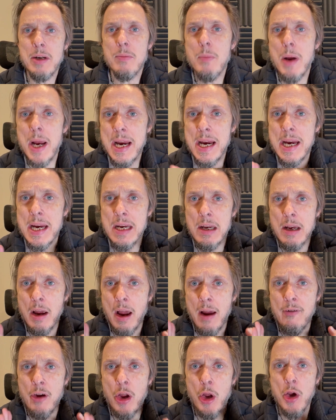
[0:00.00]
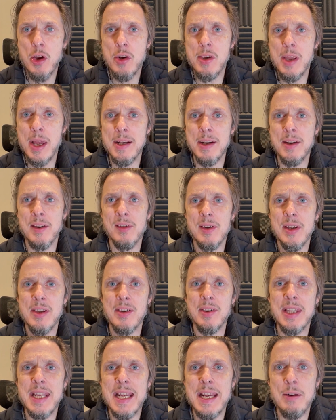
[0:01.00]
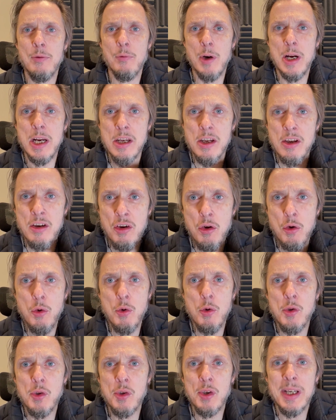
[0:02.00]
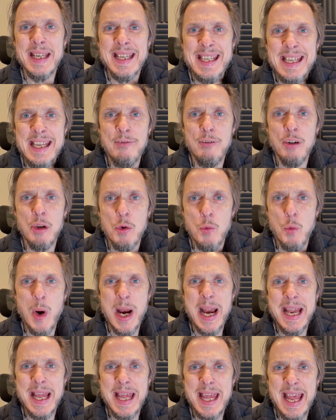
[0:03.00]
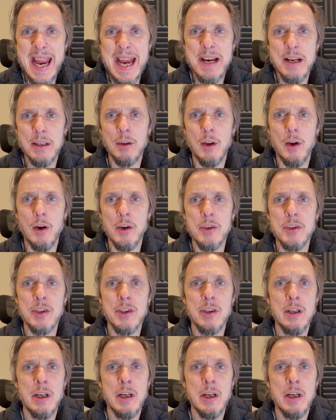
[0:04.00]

You may have heard that it's this thing where you use given, when, then a lot.